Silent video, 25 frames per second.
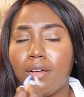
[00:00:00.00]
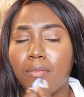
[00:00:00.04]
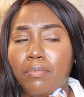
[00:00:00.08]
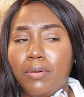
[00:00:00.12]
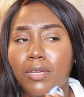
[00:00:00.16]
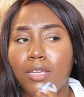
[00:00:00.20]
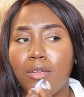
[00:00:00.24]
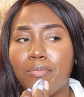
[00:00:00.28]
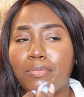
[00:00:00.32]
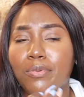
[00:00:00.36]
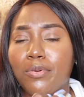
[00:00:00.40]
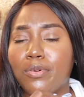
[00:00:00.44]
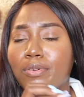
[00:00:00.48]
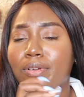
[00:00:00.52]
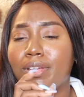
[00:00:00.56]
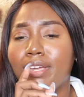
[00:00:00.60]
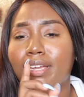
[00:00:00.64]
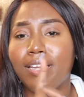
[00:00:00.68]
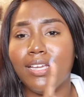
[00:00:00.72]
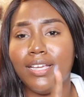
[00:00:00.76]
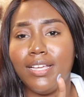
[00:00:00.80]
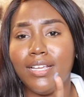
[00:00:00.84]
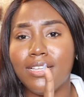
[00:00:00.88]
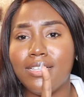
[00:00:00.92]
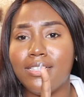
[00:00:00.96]
people
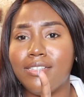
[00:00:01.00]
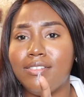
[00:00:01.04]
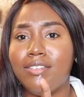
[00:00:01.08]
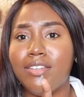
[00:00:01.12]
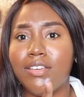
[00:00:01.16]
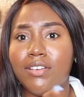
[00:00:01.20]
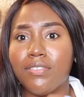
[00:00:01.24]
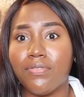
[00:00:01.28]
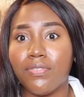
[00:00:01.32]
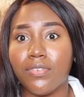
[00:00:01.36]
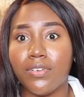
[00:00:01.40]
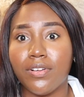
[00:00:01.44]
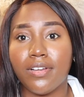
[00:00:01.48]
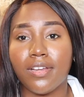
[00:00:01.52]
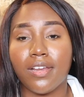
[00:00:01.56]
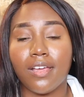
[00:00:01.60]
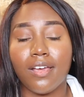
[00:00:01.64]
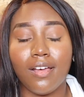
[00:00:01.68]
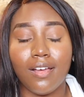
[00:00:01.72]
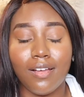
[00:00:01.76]
is different.